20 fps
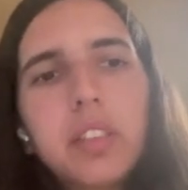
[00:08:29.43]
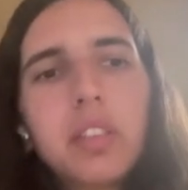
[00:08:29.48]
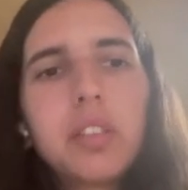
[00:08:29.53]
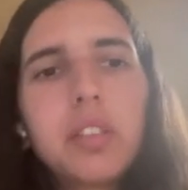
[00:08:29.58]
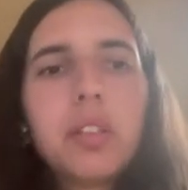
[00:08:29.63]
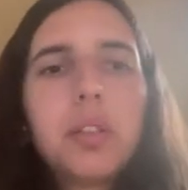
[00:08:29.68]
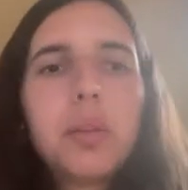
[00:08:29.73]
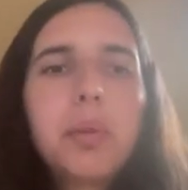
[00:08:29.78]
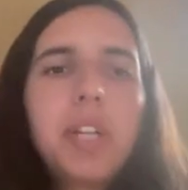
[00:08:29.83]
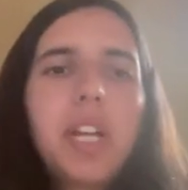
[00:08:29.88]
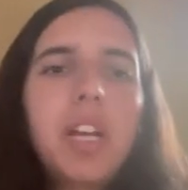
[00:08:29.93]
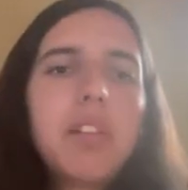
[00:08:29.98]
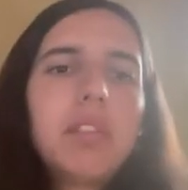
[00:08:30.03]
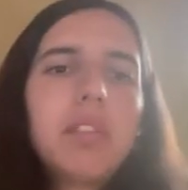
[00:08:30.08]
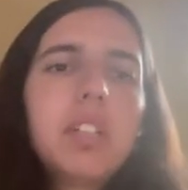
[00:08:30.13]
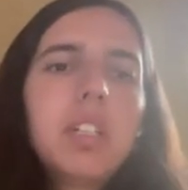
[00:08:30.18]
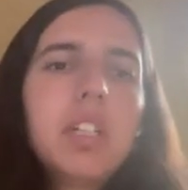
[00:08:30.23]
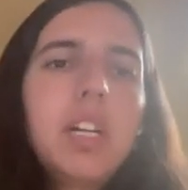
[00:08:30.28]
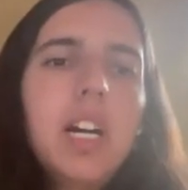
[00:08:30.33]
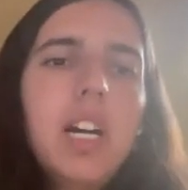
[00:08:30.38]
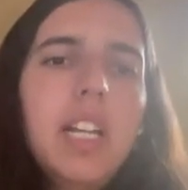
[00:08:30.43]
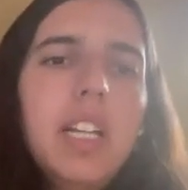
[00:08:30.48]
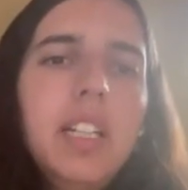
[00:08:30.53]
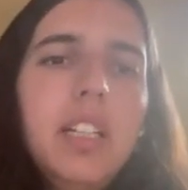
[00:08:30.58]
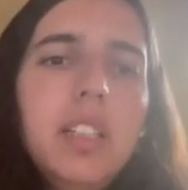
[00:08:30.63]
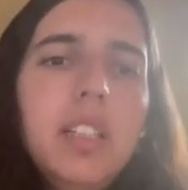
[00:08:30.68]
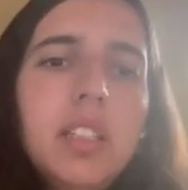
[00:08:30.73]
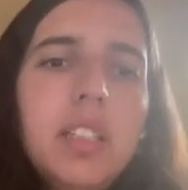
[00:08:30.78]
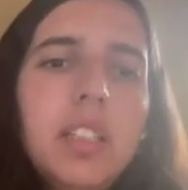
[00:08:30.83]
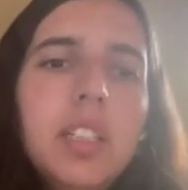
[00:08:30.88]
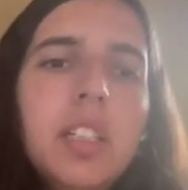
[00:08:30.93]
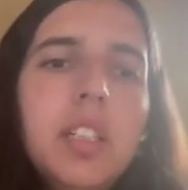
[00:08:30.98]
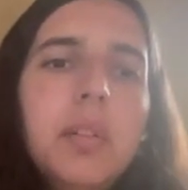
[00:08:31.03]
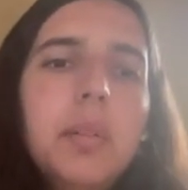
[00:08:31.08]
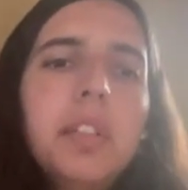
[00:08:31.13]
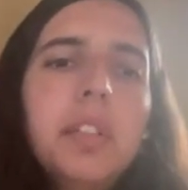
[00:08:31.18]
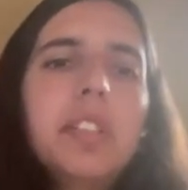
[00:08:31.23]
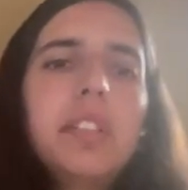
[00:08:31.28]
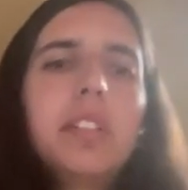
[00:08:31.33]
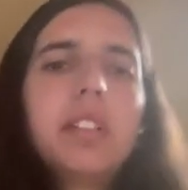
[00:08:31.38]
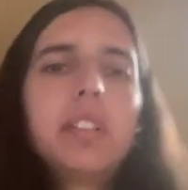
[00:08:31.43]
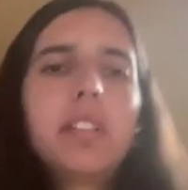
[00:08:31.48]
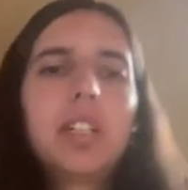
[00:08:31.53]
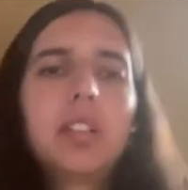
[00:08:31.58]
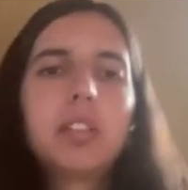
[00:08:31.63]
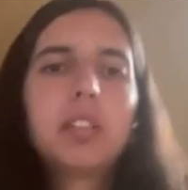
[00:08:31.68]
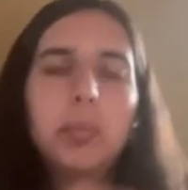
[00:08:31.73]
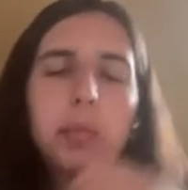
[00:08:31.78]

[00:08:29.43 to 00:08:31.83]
So we have the chi, which is the tail